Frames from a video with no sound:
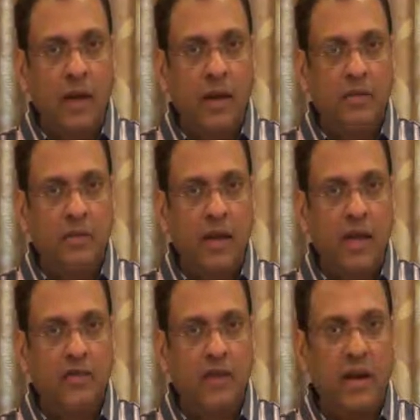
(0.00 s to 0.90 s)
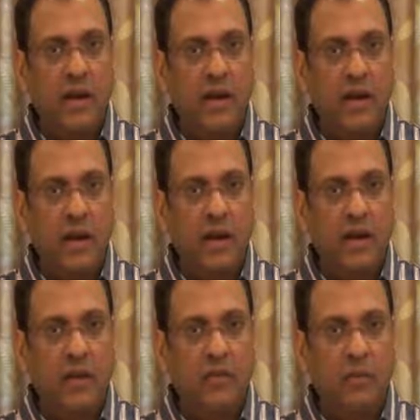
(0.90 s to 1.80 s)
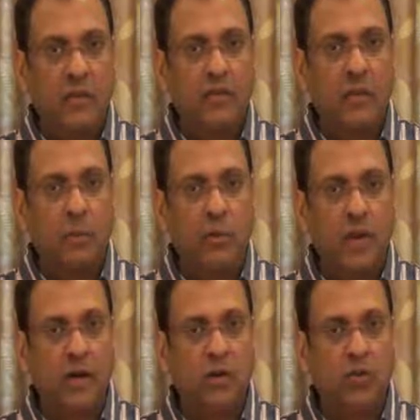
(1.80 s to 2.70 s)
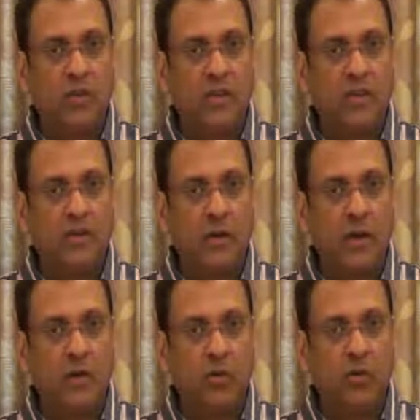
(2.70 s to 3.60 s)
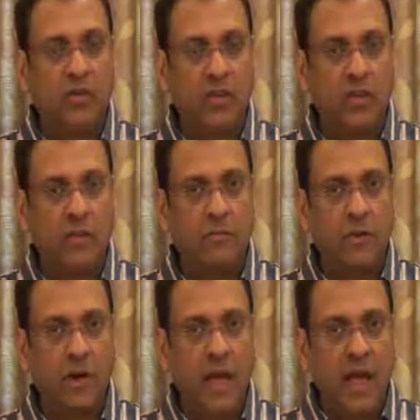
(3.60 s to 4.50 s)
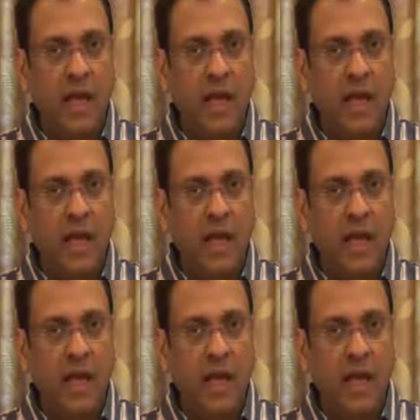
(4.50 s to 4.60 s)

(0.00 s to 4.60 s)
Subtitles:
Natural gas trading in a tight range with support at 265 to 264